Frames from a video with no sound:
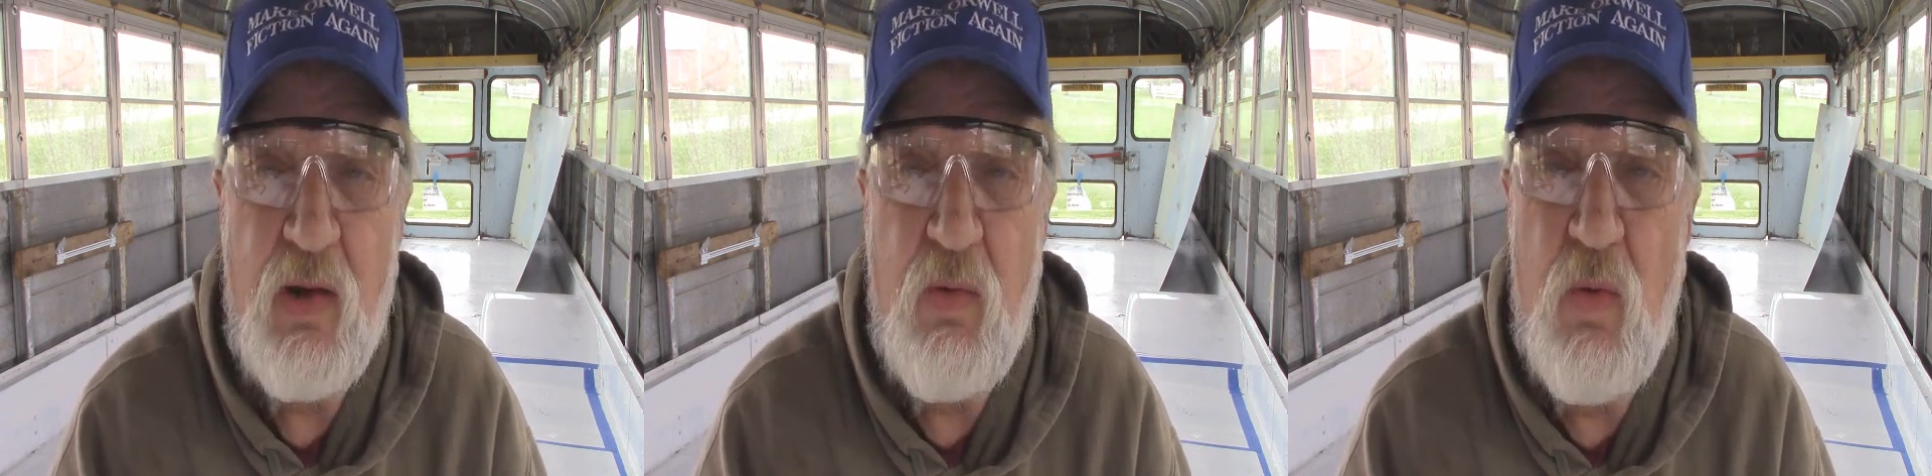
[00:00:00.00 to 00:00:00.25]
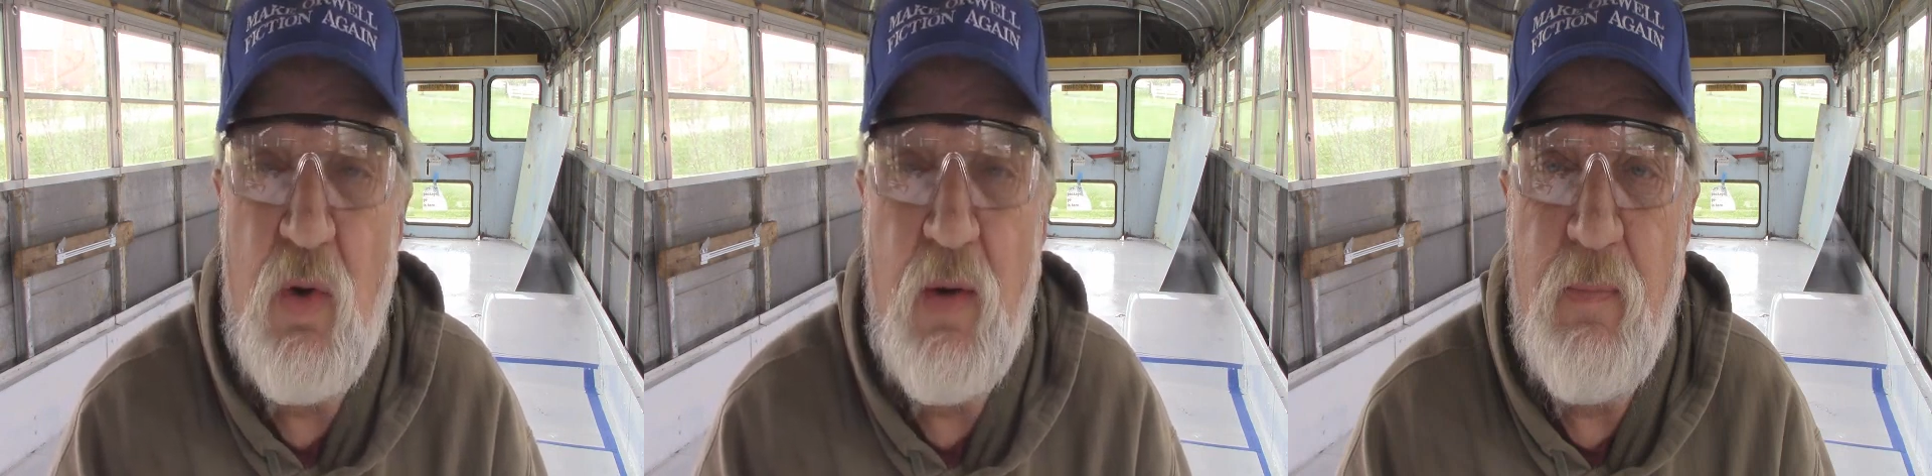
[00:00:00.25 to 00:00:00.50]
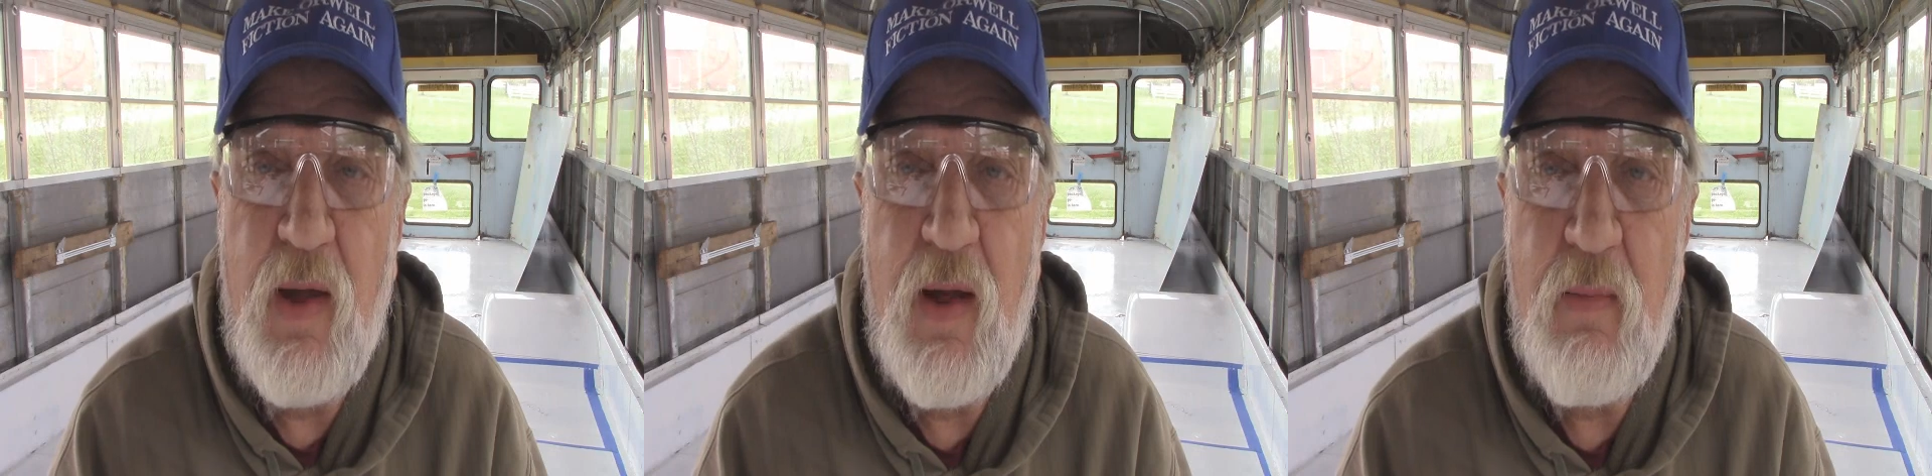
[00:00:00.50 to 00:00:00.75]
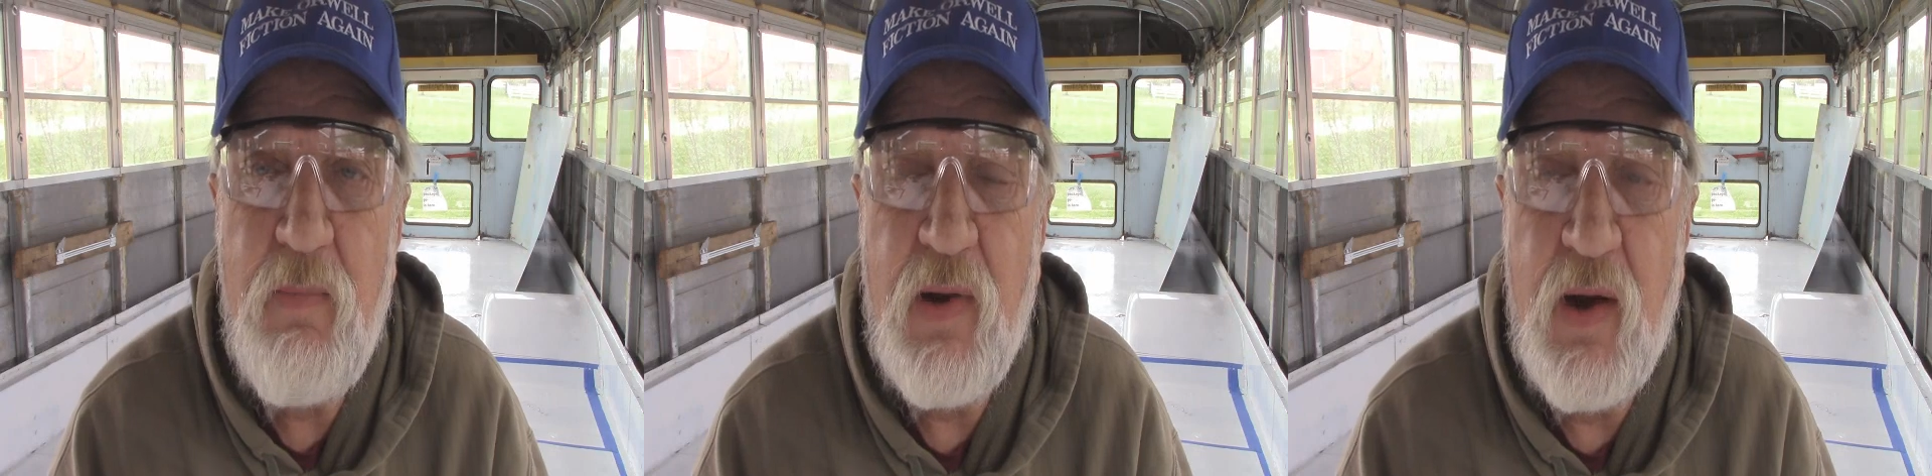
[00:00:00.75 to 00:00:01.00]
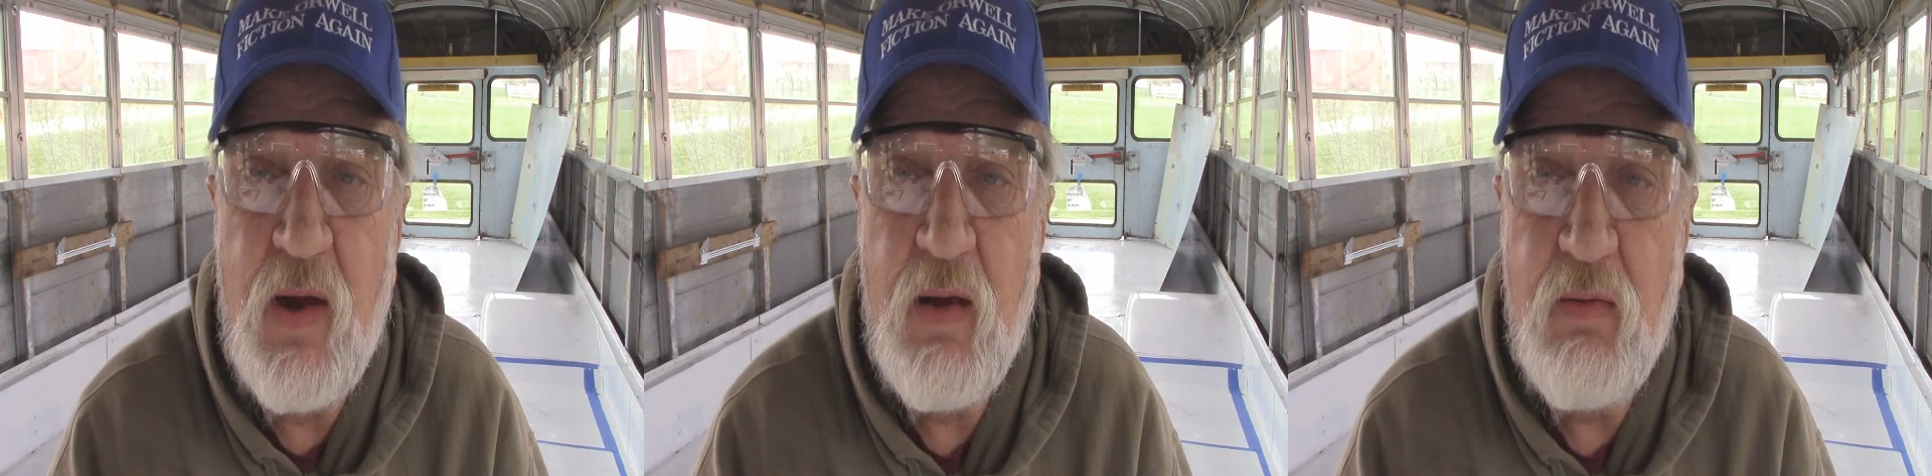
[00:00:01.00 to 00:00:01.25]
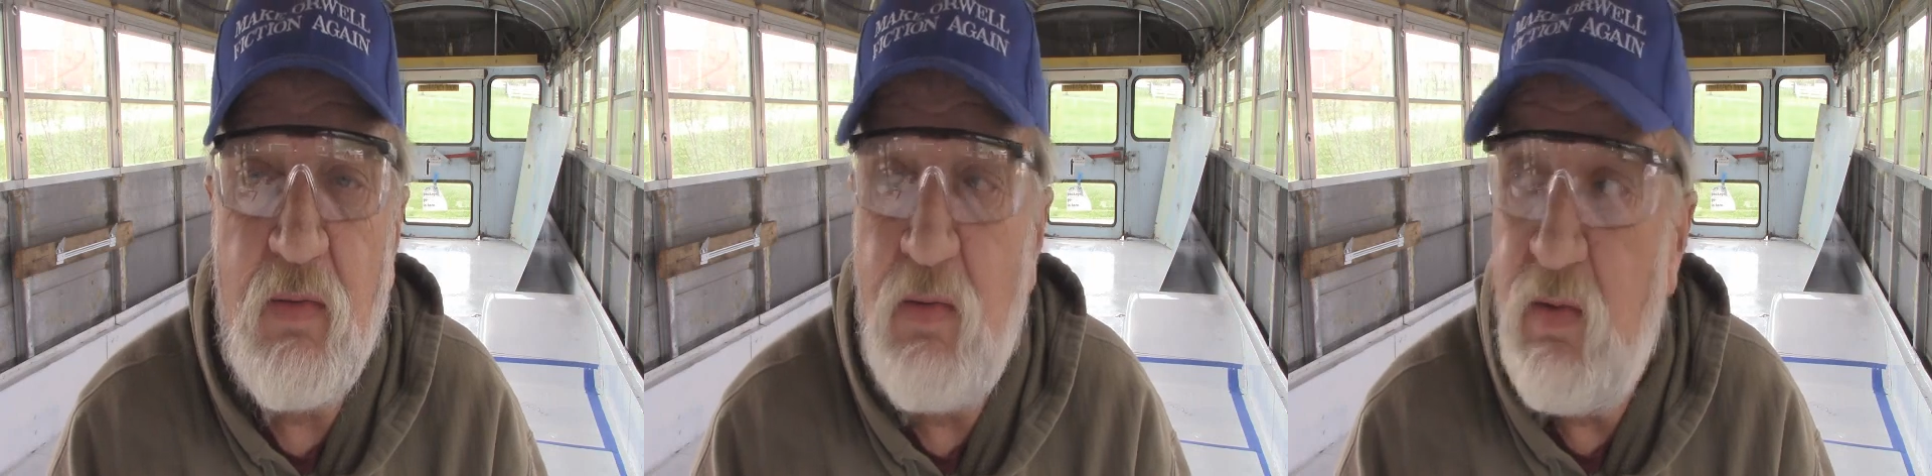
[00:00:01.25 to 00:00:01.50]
it'll warm up and I can